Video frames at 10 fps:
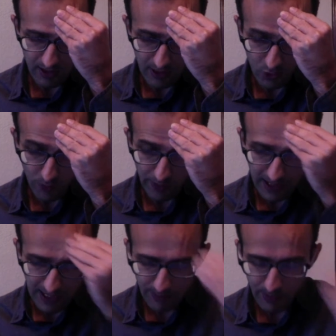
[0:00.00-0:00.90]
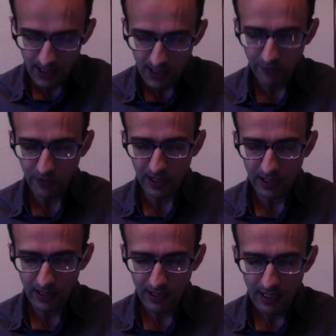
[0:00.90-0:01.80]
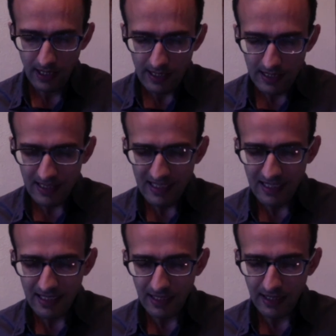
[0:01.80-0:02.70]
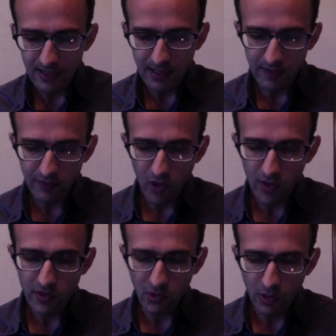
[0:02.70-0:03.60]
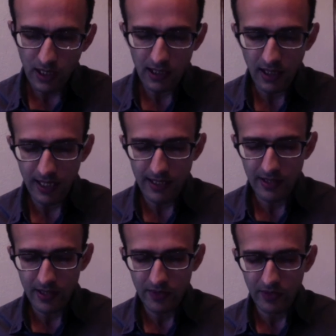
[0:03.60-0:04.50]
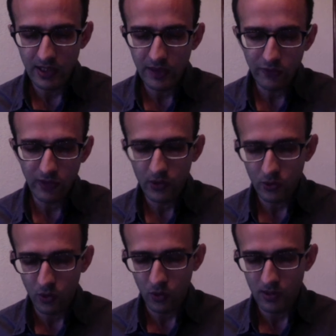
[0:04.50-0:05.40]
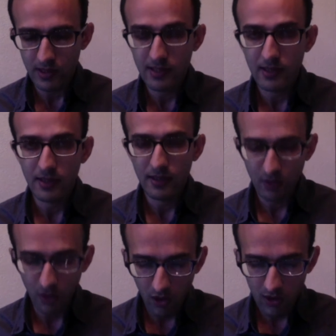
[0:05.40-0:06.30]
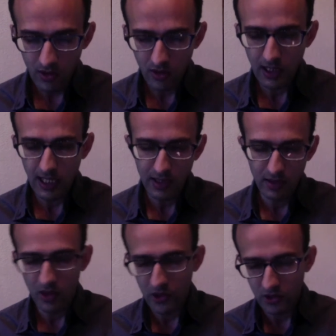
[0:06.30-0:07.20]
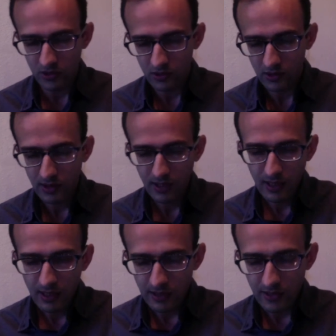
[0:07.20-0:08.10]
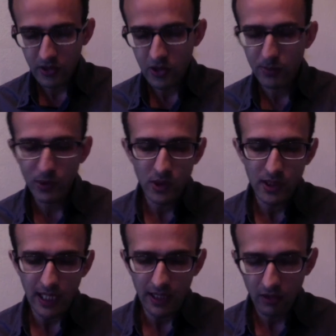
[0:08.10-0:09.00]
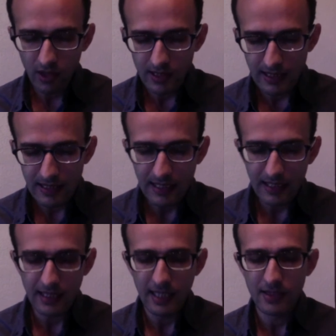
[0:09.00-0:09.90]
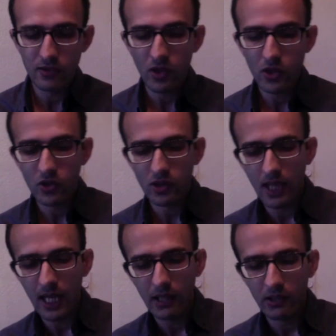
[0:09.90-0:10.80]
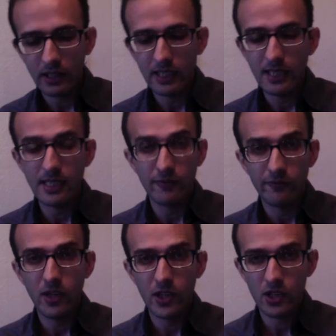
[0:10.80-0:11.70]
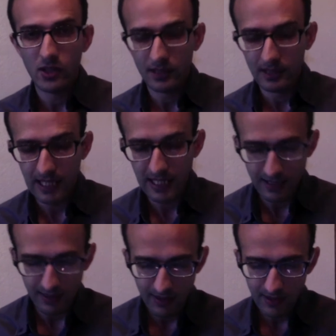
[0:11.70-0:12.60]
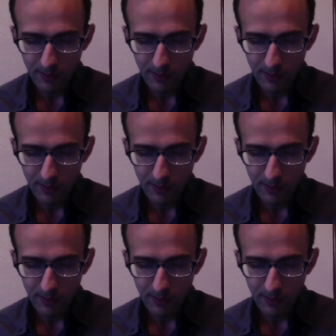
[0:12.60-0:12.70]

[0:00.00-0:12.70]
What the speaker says: and domain specific since it involves realizers with different roles, causal and logical, distributed across distinct structural hierarchies and functional classes.